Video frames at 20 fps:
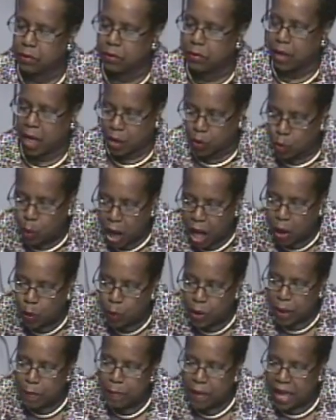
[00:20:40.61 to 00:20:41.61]
And while
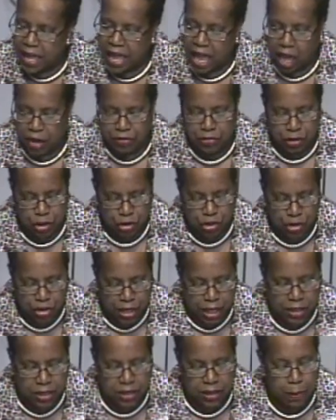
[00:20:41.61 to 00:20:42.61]
we may have to
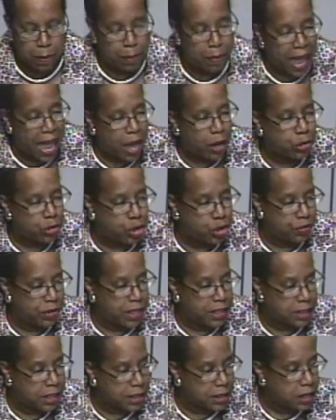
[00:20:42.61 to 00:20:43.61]
set some
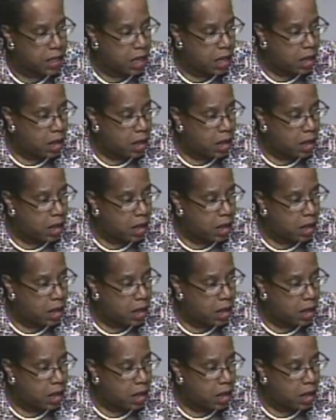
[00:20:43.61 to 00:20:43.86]
boundaries and